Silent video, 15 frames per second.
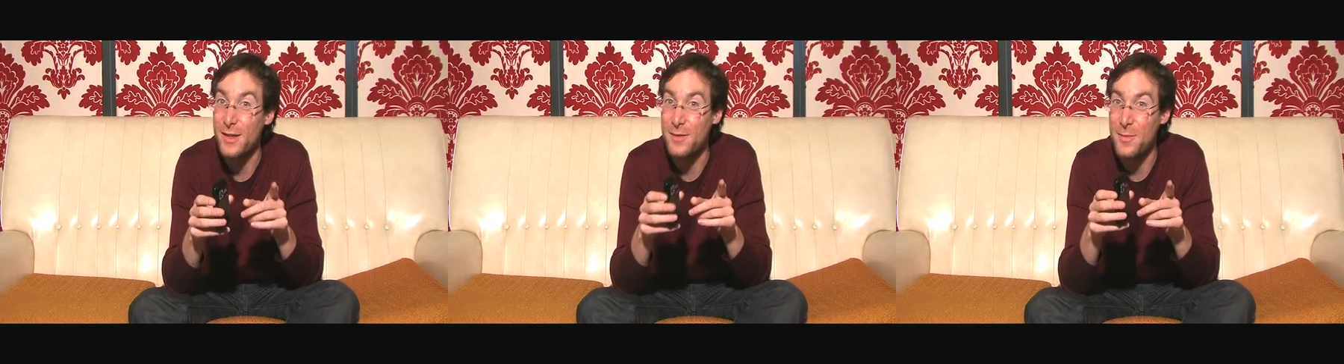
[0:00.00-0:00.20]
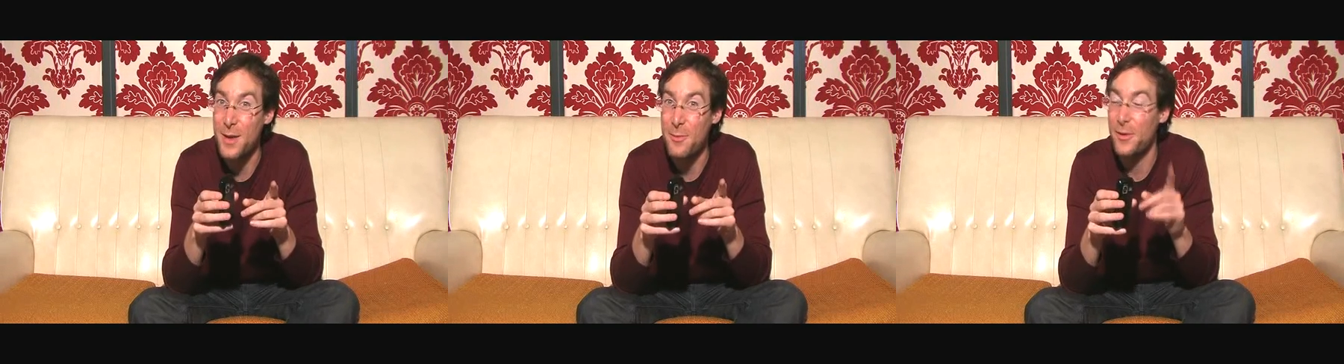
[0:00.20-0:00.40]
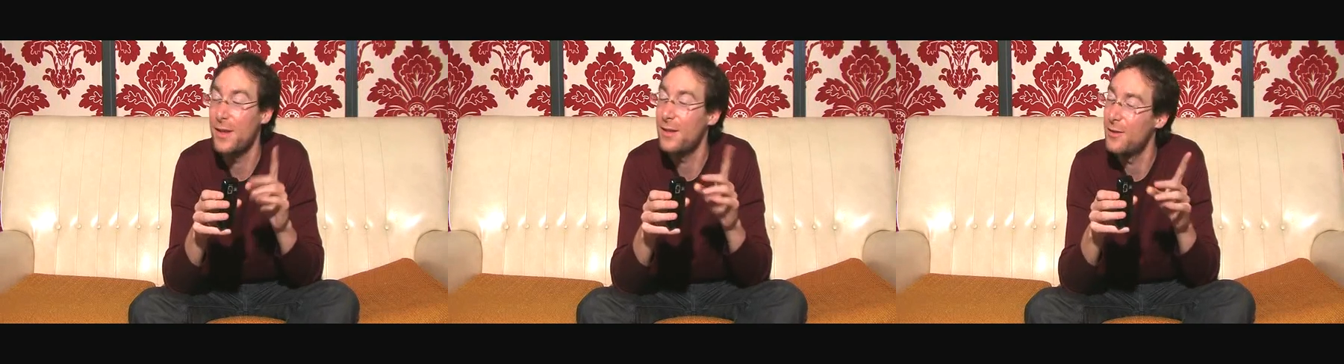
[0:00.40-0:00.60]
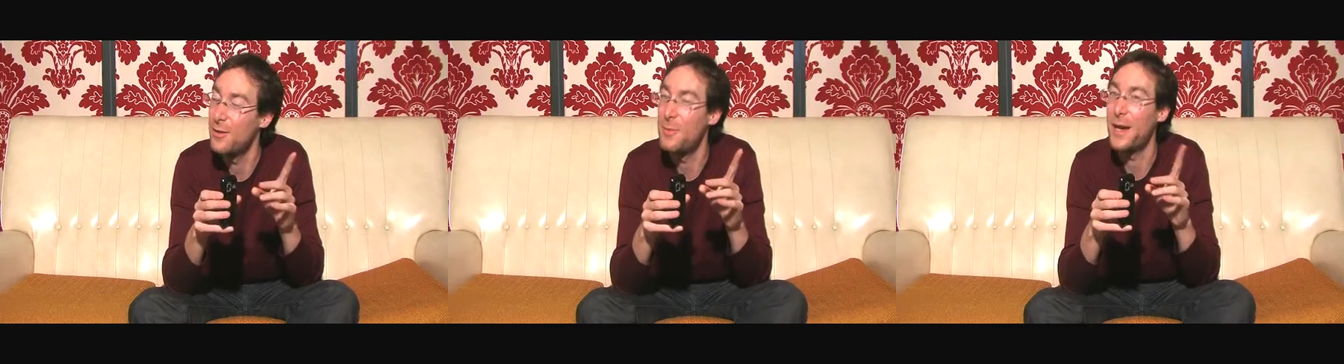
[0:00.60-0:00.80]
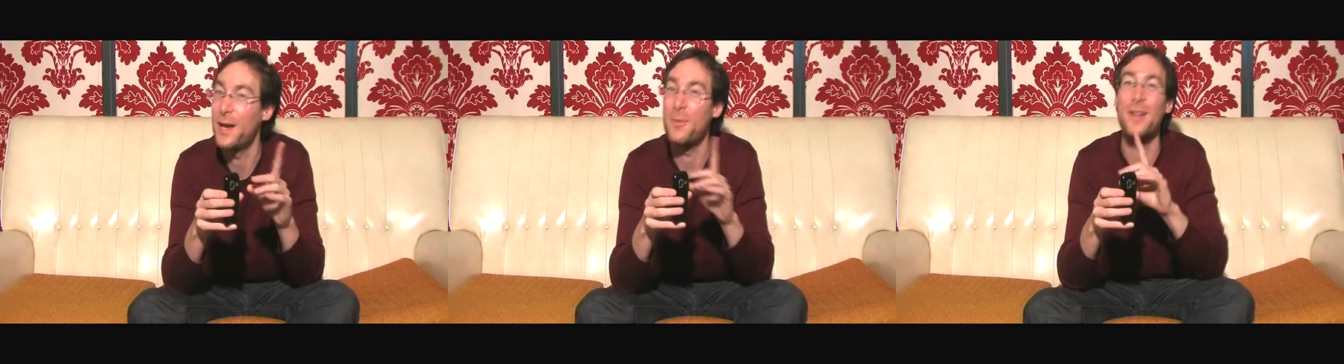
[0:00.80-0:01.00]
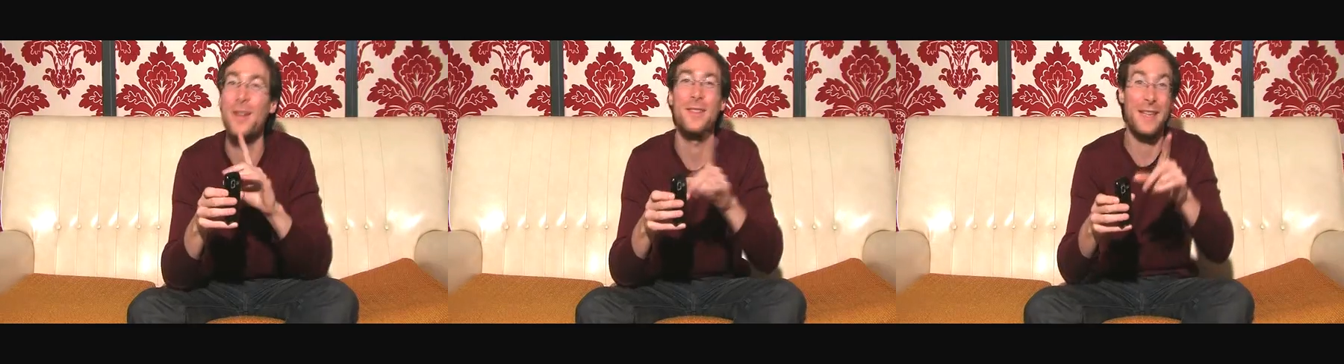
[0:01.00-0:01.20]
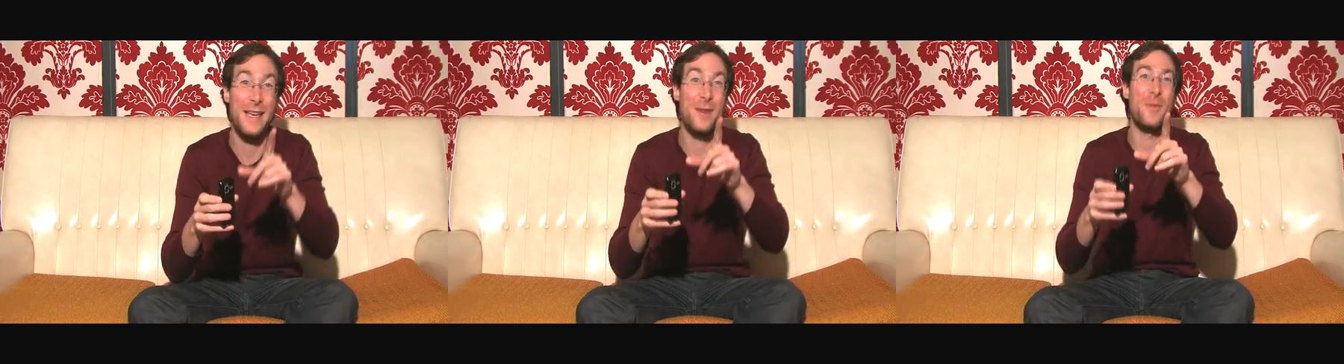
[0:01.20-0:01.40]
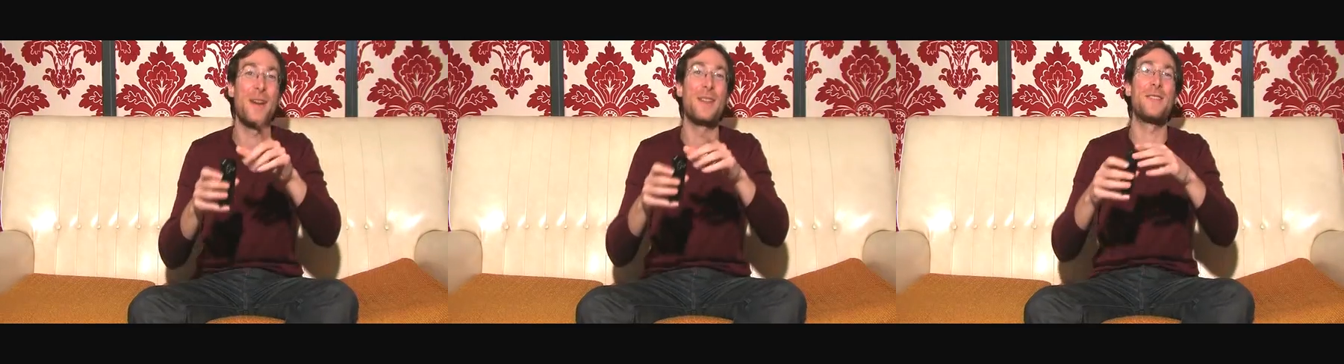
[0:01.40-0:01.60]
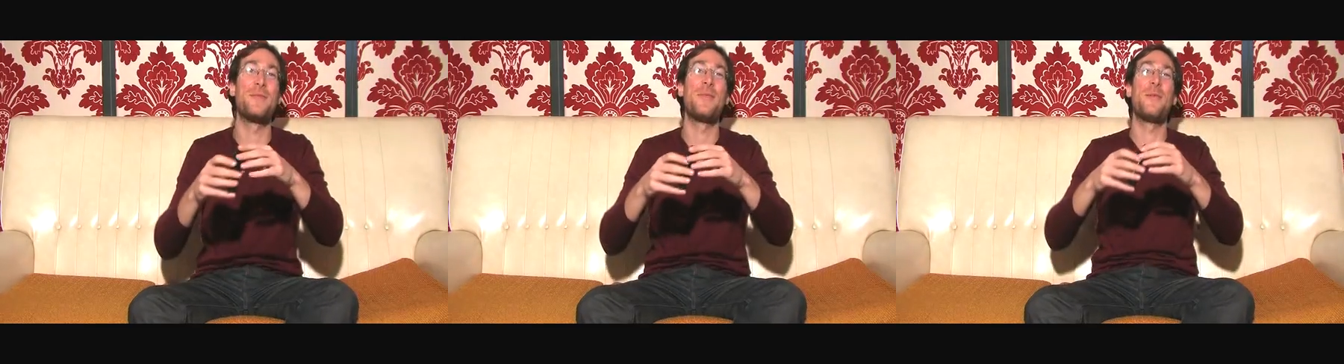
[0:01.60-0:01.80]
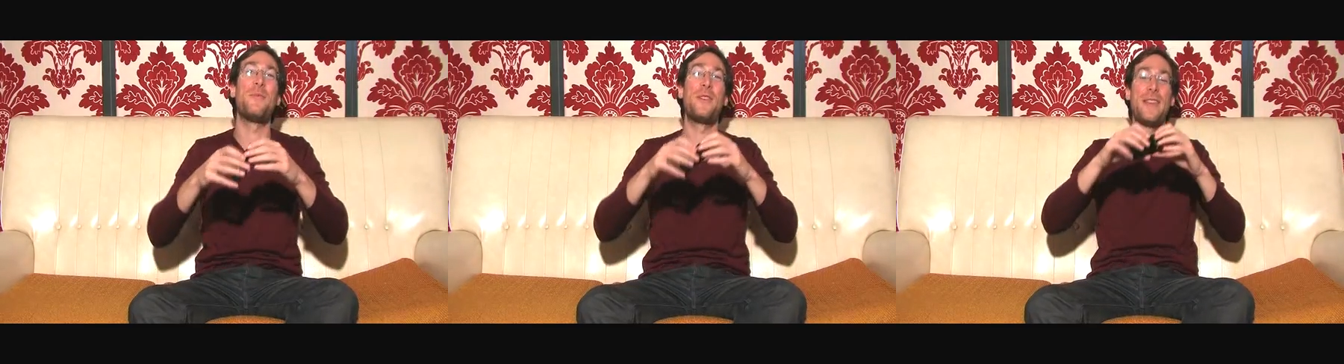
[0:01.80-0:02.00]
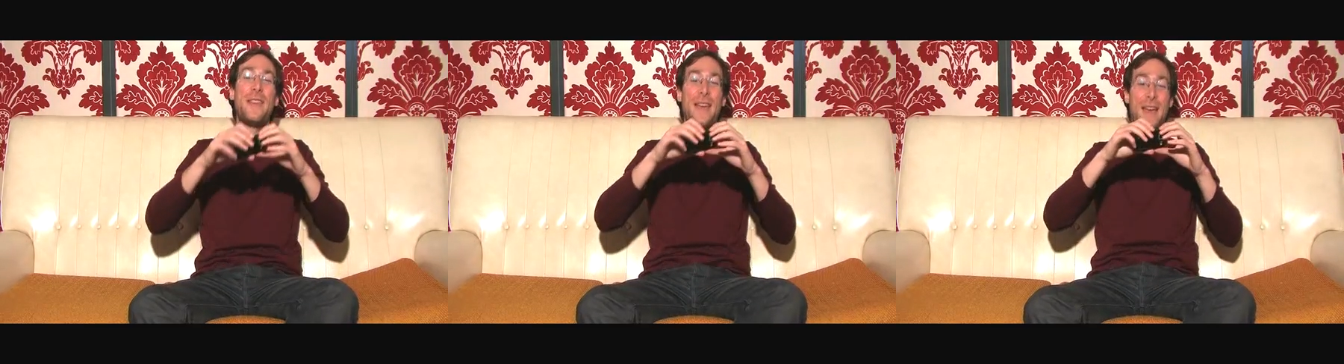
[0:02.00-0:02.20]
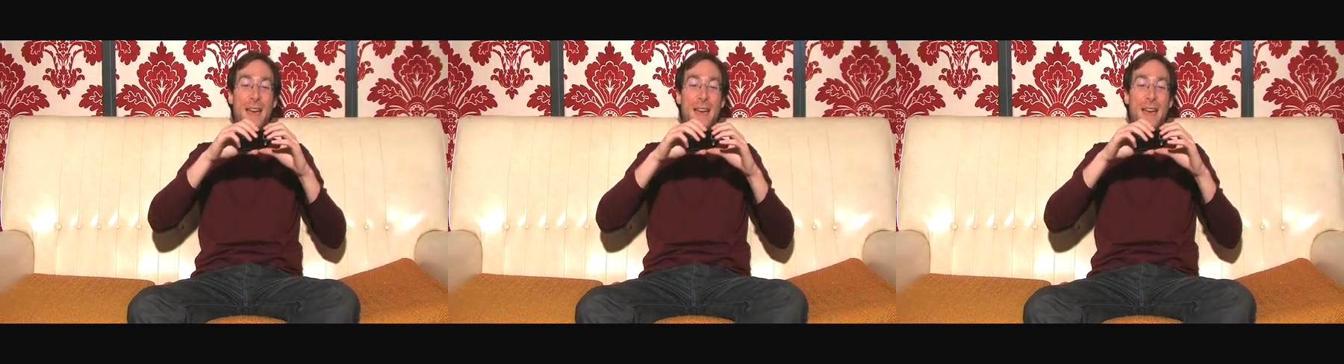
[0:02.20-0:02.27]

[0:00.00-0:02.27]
of memory, not megabytes, gigabytes of memory.